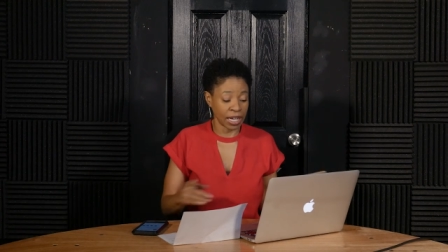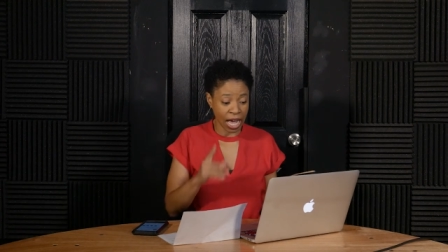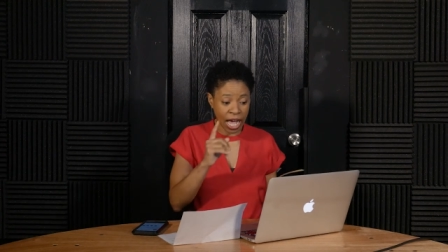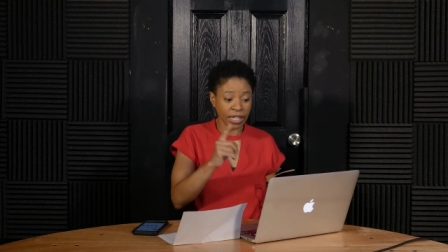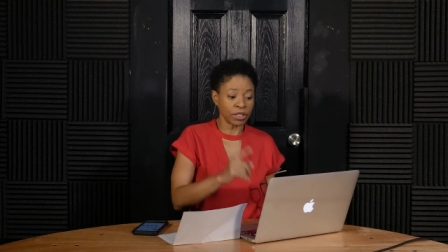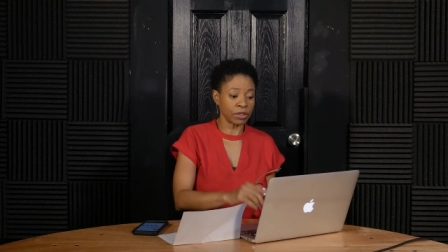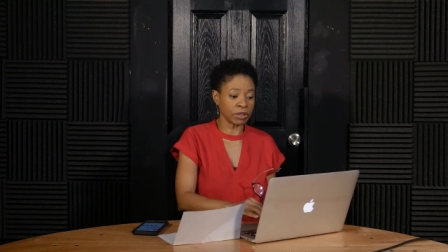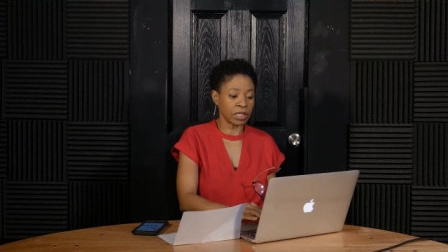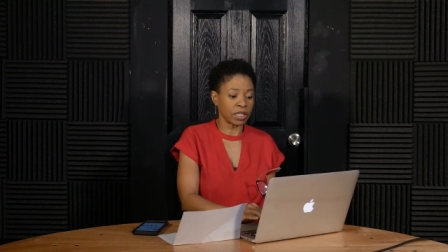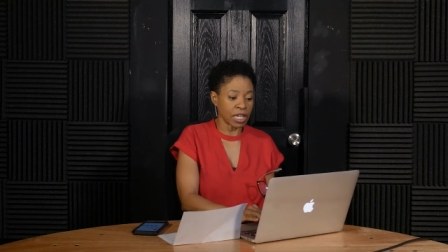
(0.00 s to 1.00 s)
And I
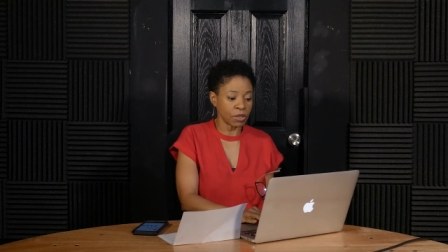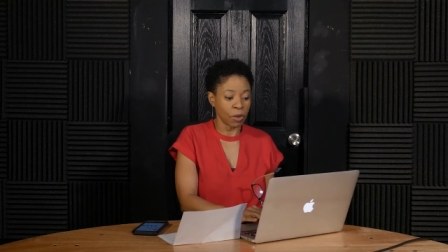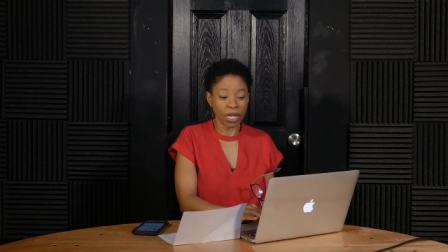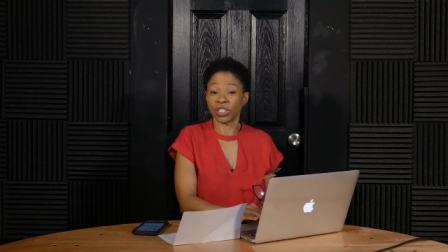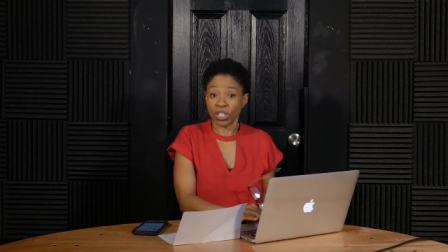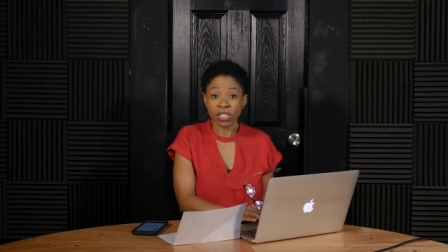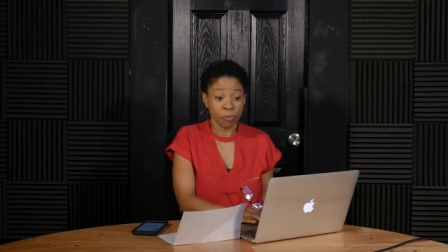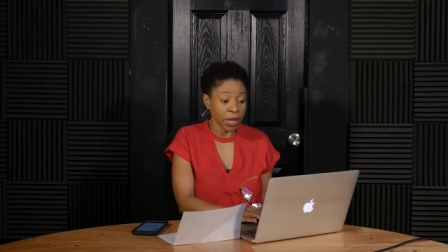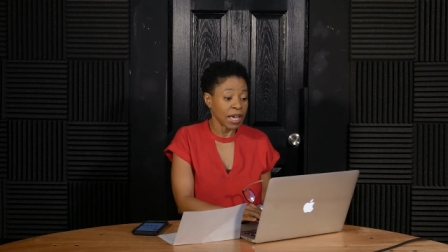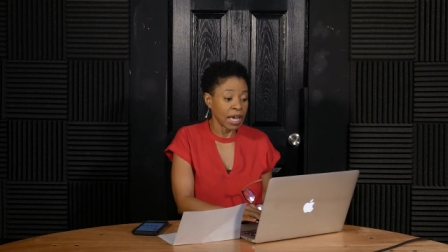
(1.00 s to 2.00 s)
agree. That's why she's
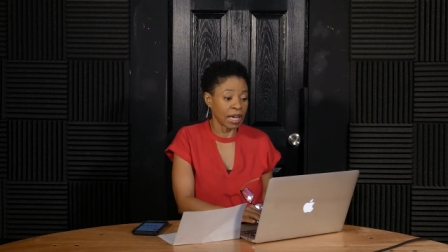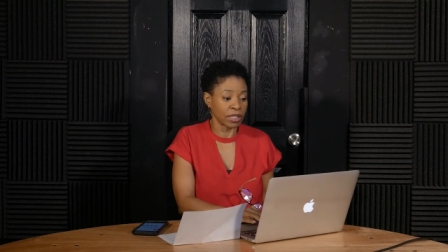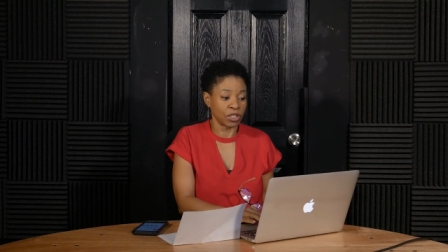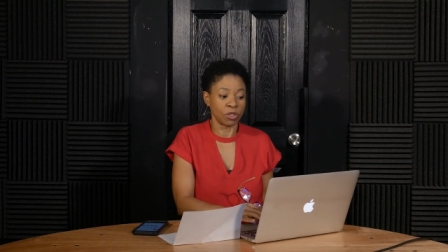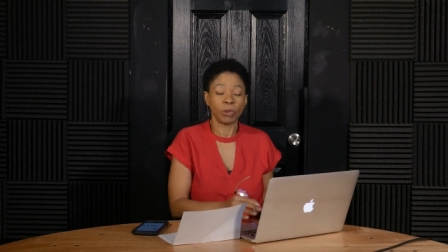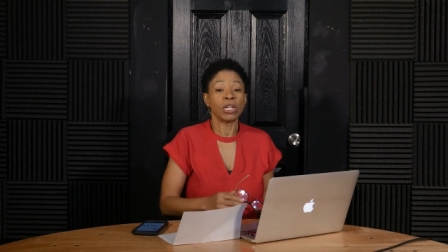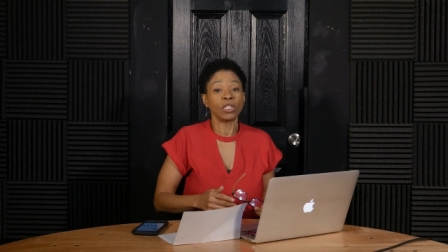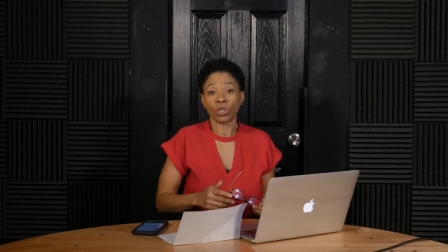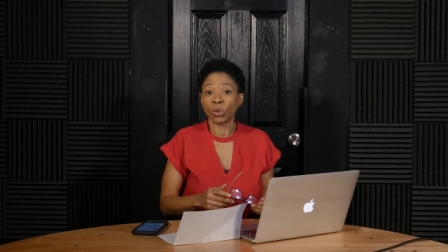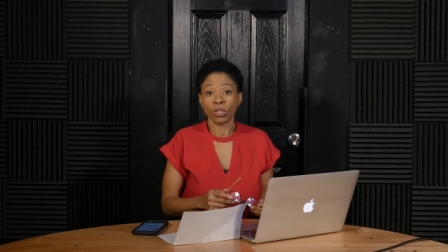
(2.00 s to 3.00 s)
back. She's been
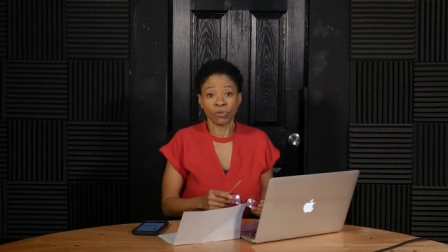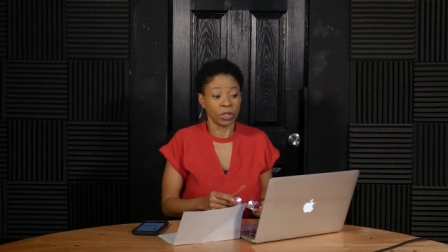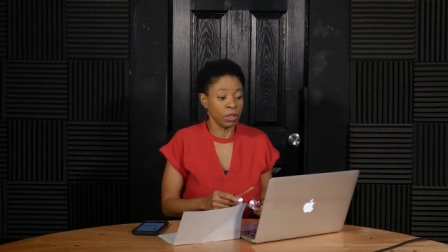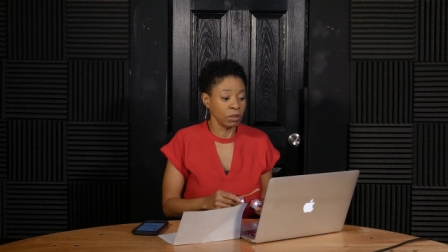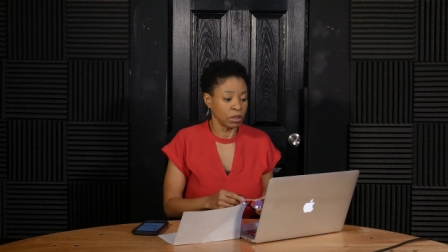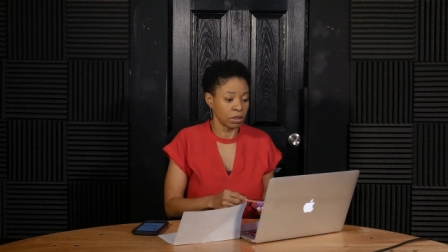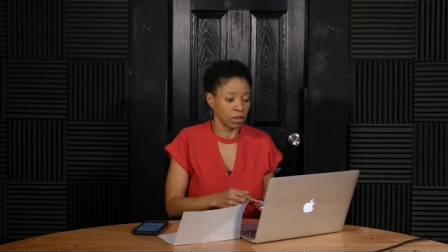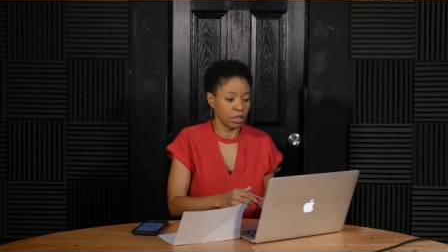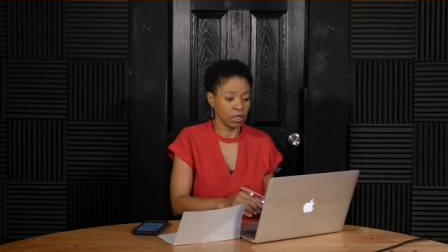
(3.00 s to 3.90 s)
on tour, folks.